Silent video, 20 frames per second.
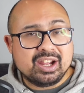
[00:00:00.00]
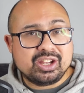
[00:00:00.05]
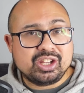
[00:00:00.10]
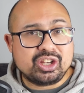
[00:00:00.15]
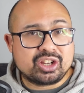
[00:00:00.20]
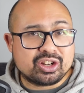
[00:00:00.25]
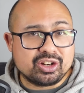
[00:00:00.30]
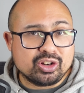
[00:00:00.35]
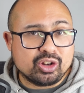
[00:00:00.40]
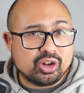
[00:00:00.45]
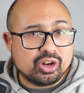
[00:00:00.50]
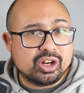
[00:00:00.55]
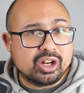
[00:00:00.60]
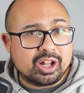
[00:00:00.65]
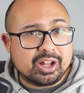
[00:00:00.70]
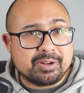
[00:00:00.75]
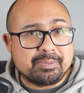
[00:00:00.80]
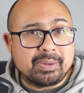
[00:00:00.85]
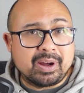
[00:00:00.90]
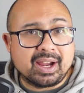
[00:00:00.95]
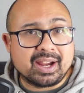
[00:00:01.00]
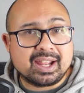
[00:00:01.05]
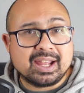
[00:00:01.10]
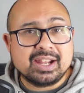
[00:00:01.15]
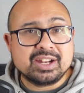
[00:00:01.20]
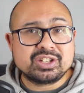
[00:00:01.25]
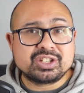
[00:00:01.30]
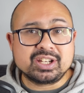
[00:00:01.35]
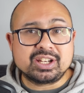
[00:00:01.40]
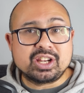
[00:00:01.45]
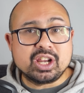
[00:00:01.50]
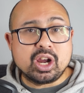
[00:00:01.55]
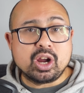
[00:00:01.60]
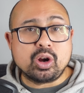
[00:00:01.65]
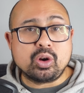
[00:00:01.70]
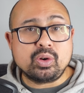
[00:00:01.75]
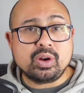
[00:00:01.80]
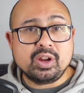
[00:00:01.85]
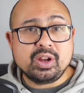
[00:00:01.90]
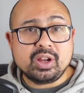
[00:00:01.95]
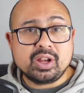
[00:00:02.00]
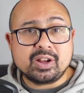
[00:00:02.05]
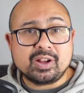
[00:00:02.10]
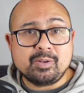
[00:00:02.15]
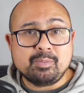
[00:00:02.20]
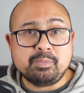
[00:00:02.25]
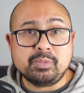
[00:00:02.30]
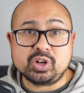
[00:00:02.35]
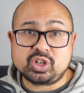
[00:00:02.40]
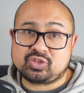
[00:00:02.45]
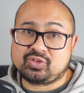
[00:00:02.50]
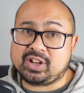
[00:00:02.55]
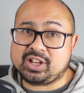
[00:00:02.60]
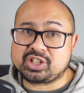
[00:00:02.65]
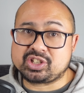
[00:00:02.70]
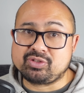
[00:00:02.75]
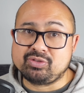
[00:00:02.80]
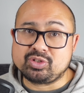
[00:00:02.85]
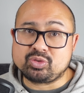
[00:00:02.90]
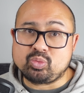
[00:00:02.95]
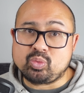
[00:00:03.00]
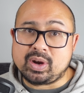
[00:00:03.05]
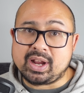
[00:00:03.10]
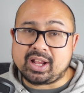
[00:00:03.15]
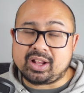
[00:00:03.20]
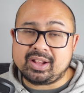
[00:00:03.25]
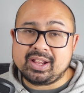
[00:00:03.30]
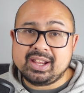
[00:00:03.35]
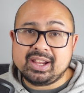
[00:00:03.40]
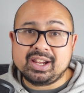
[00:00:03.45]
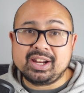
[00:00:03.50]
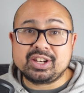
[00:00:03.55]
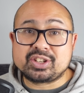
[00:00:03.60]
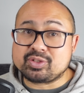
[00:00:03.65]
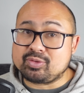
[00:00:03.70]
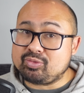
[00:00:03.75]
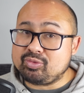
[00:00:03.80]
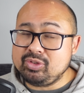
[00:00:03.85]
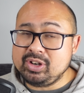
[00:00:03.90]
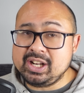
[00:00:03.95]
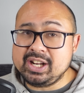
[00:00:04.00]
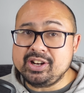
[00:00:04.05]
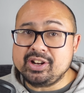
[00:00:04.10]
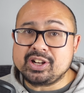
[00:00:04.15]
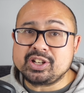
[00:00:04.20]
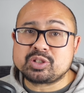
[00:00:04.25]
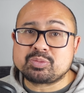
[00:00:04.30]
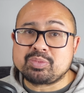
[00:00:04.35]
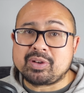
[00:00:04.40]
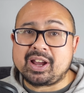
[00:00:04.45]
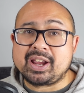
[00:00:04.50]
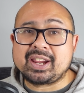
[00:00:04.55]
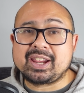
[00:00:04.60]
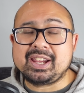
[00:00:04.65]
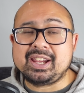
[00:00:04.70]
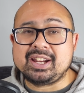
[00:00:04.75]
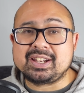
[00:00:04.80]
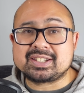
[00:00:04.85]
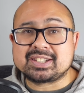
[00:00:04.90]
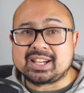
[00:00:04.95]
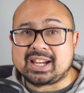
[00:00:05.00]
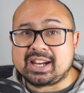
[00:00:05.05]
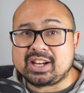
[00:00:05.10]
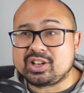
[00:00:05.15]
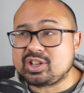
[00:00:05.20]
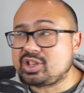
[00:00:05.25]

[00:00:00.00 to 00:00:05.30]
you can unlock the bike to go much faster as well. And it's a really nice bike. It's a